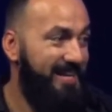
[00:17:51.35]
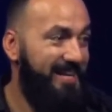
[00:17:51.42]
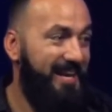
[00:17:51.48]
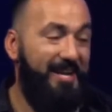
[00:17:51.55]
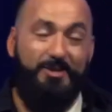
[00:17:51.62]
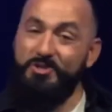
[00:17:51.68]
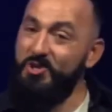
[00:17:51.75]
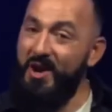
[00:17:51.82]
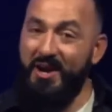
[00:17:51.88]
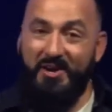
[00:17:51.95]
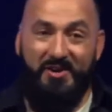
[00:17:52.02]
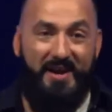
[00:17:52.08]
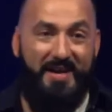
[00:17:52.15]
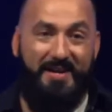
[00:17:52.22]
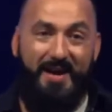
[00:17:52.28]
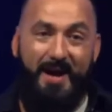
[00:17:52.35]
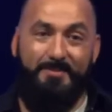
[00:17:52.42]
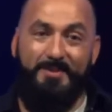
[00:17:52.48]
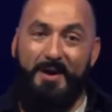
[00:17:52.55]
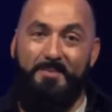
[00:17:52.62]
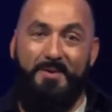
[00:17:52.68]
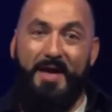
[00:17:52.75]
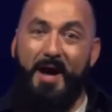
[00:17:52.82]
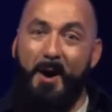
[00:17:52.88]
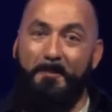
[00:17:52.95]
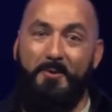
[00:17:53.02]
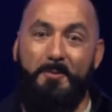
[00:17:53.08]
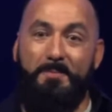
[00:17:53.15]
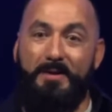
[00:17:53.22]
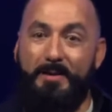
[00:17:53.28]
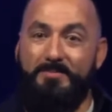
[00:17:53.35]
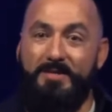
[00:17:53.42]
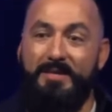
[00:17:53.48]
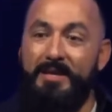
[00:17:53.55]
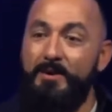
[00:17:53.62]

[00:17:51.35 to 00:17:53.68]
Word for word: It'll trigger it. I'm, I'm gonna help you, but I'm,